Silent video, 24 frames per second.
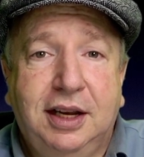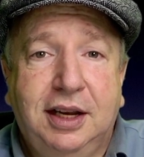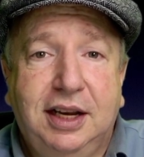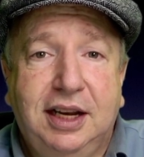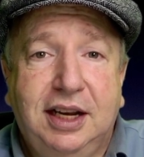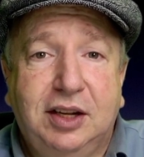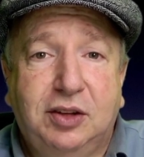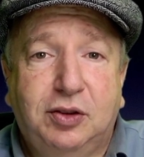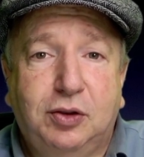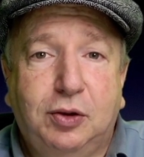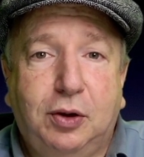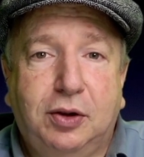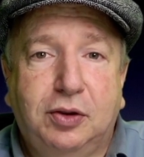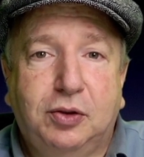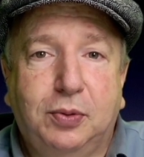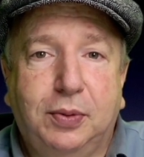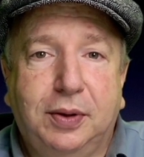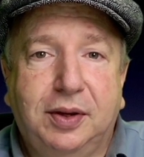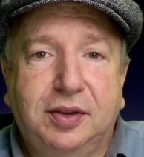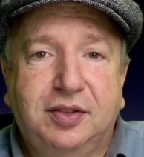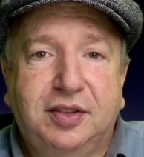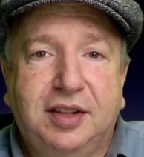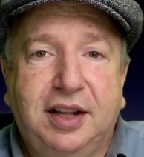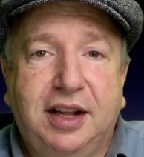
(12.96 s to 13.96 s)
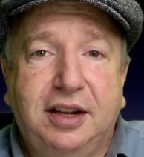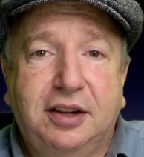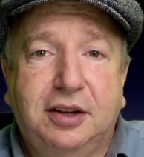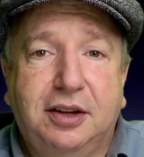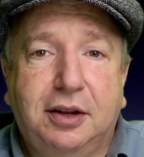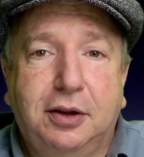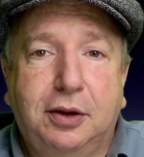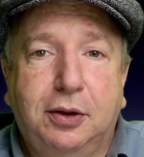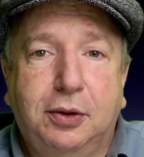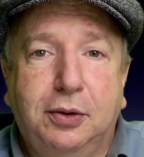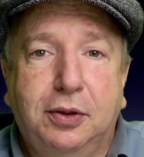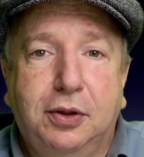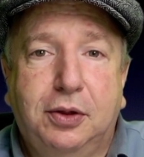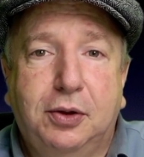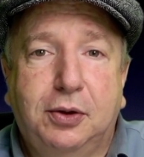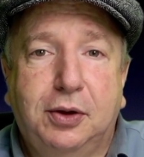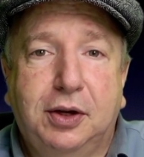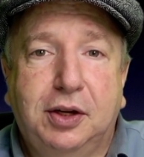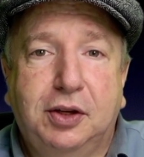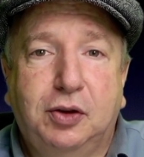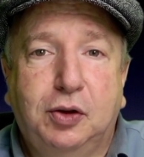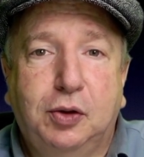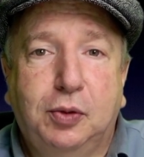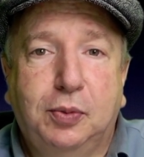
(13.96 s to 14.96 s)
It's also a standalone
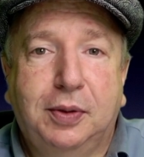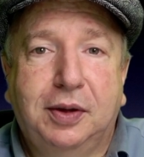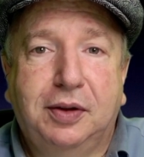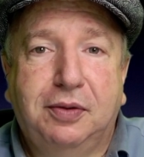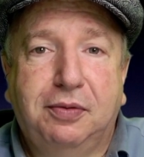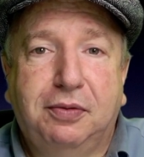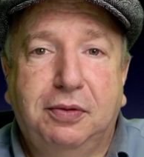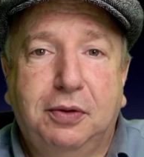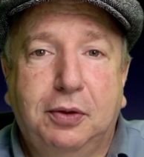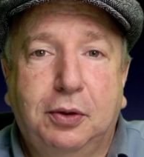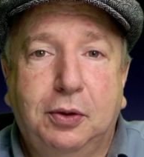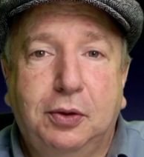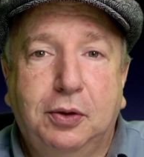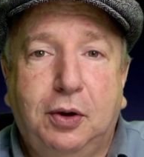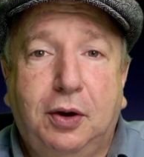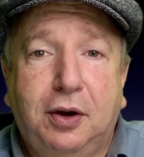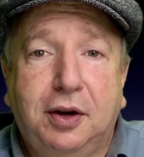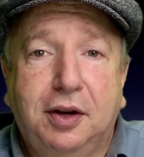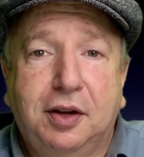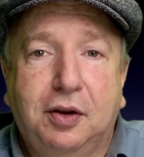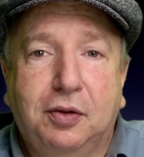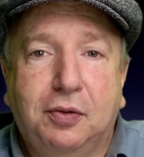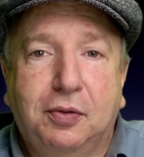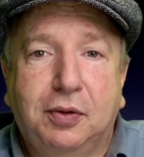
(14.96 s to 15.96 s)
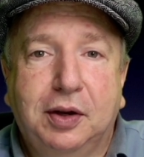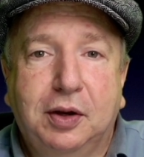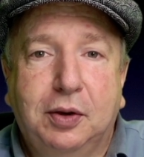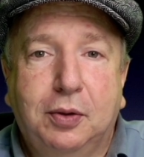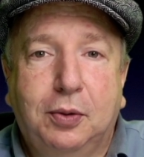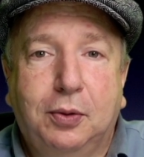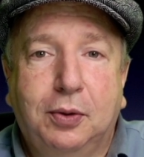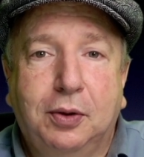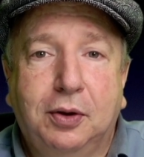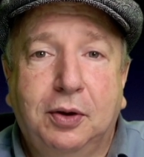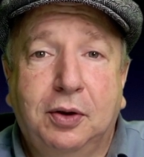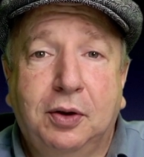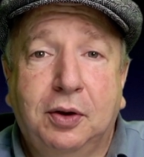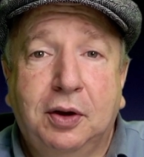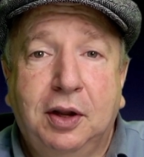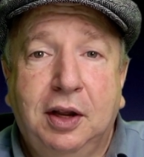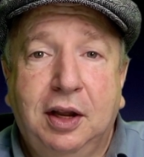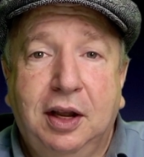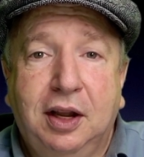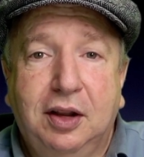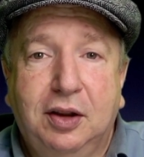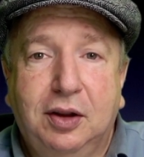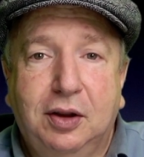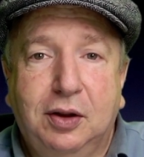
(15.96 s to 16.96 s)
32-bit float audio recorder
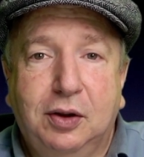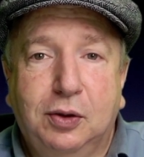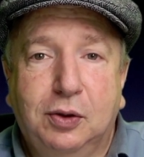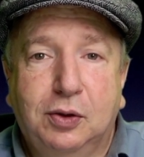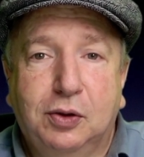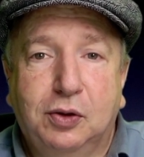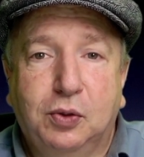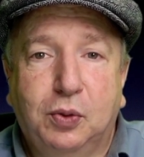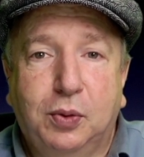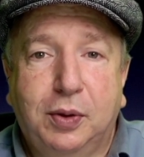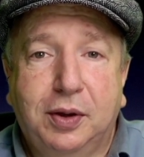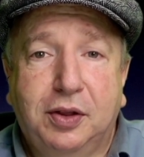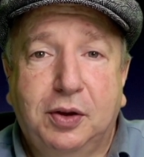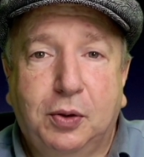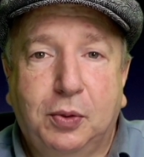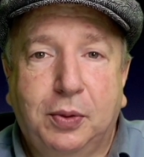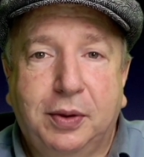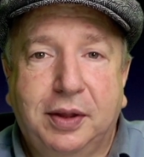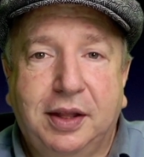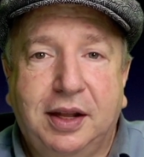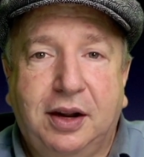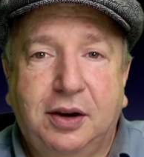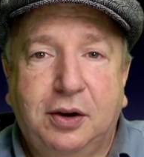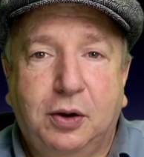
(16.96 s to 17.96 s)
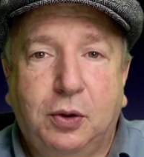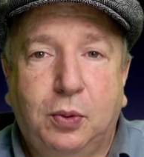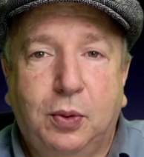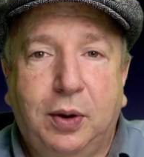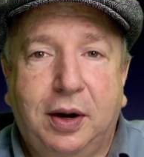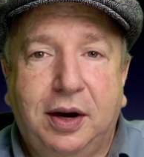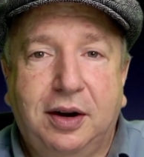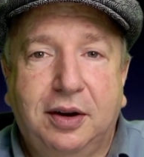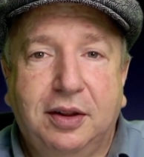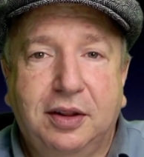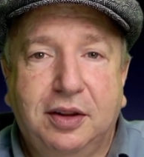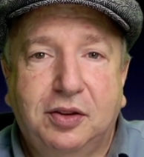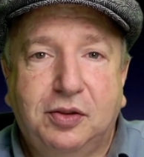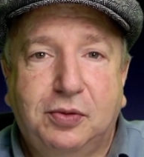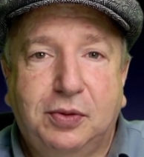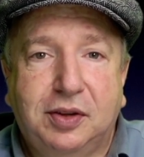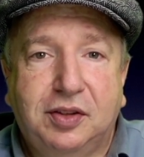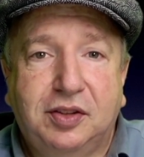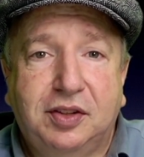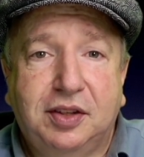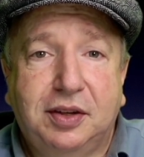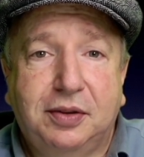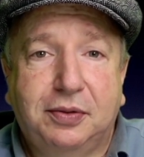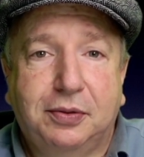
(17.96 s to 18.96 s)
to use with or without a wireless
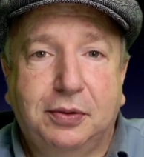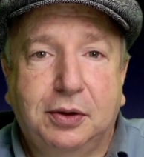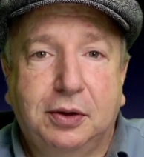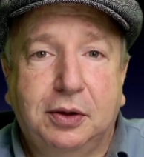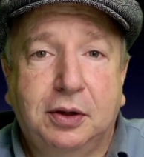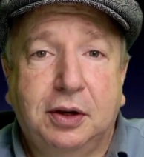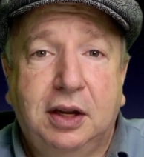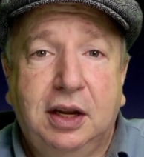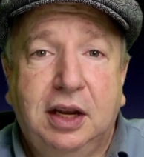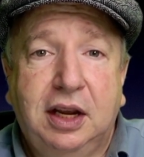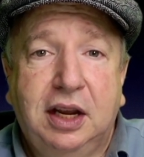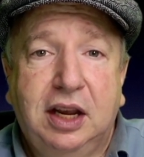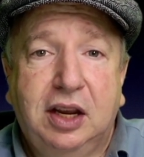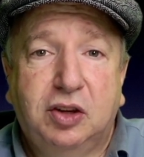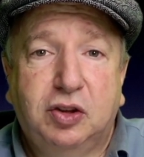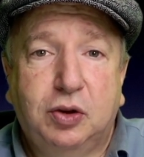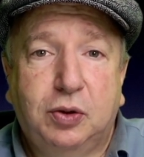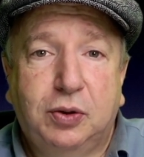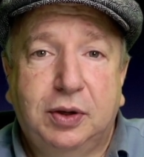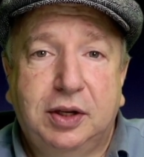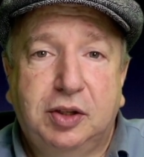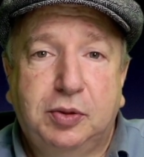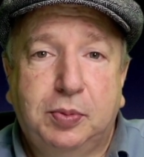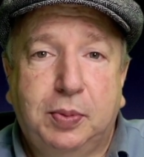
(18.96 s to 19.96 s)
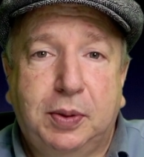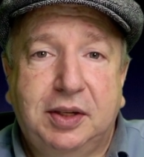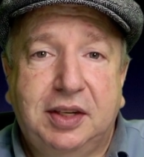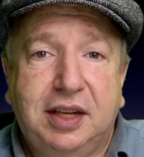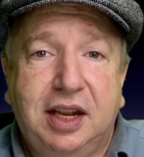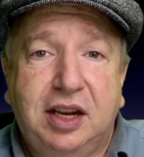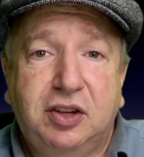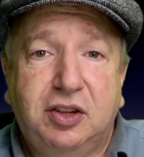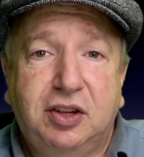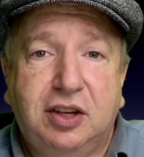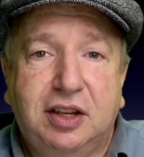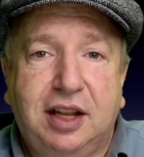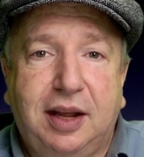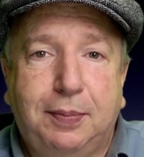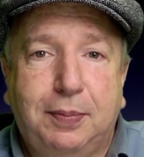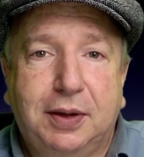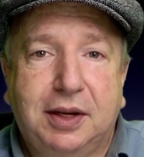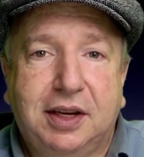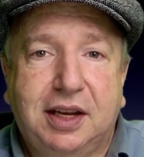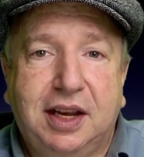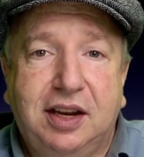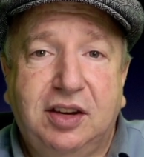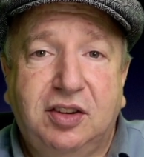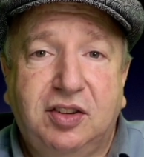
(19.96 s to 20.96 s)
receiver, so its potential
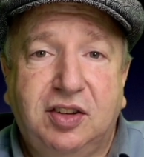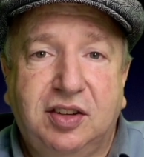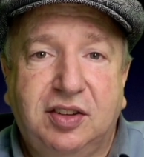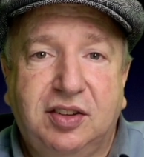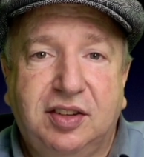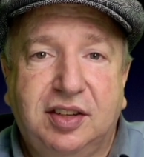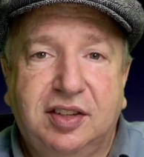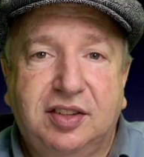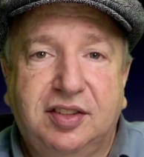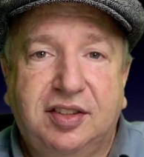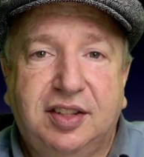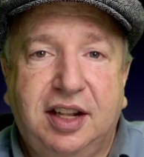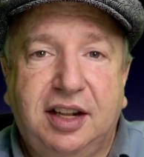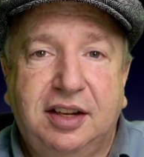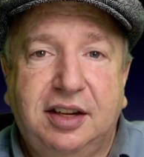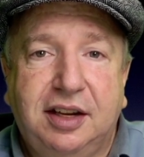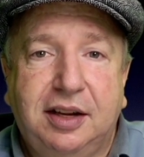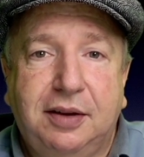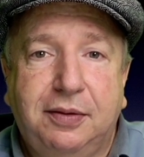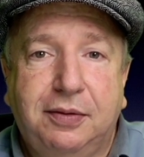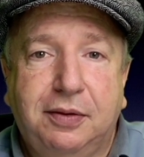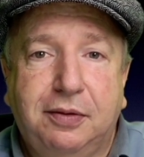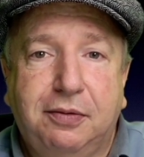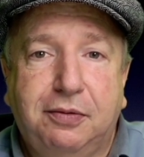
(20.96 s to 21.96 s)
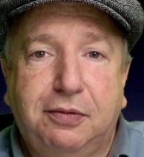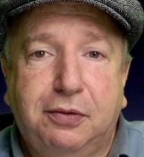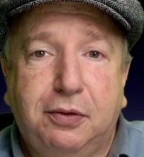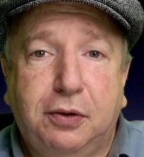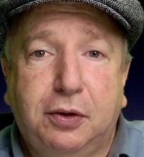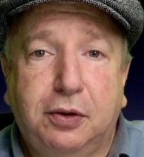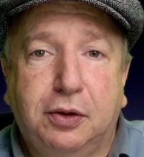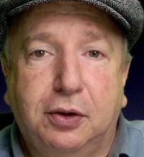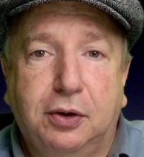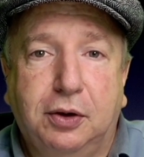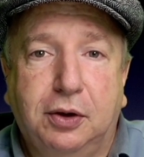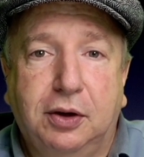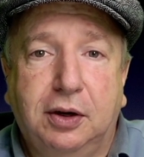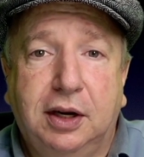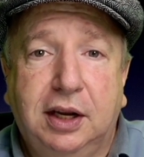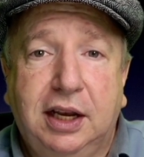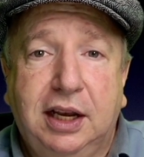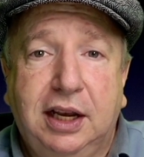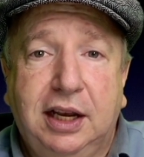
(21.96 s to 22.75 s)
applications extend even further,